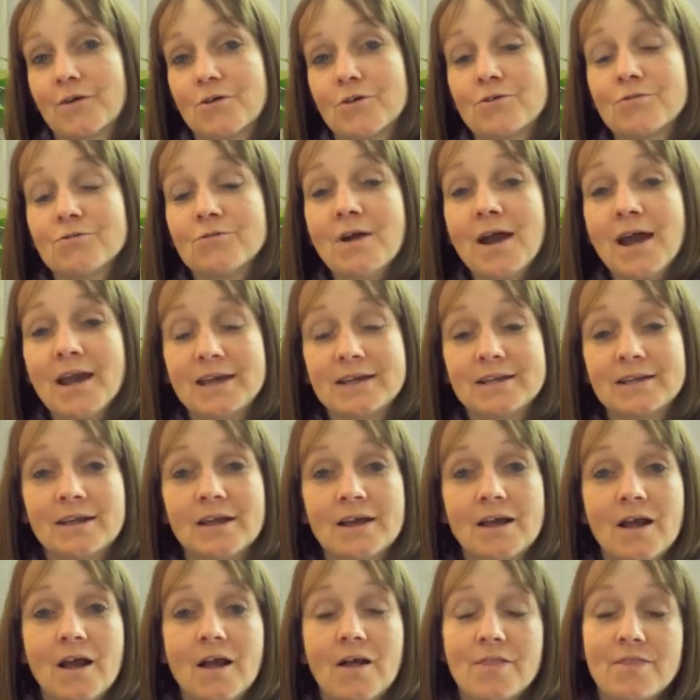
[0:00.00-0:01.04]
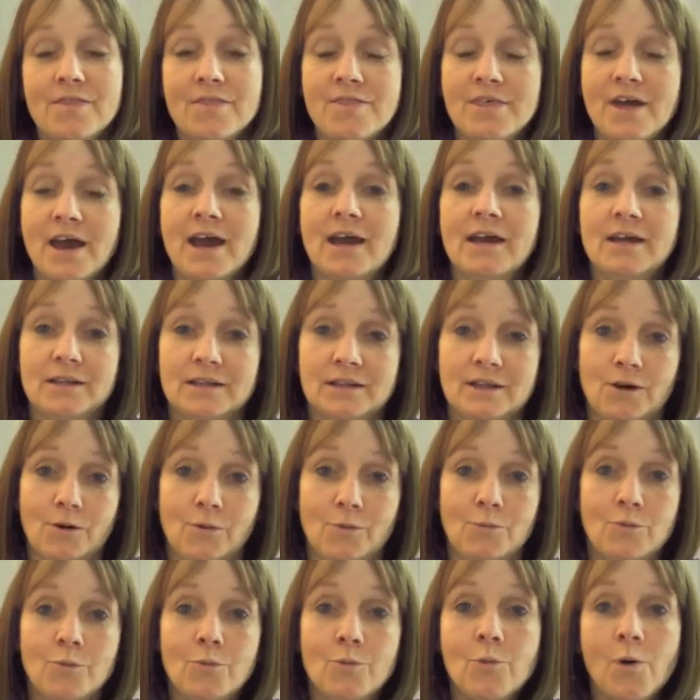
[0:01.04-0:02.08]
Great. That
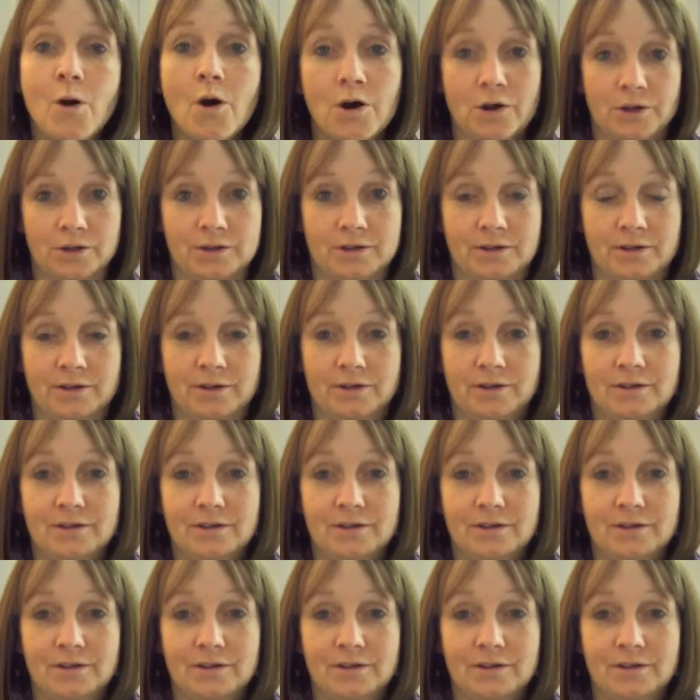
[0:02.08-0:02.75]
one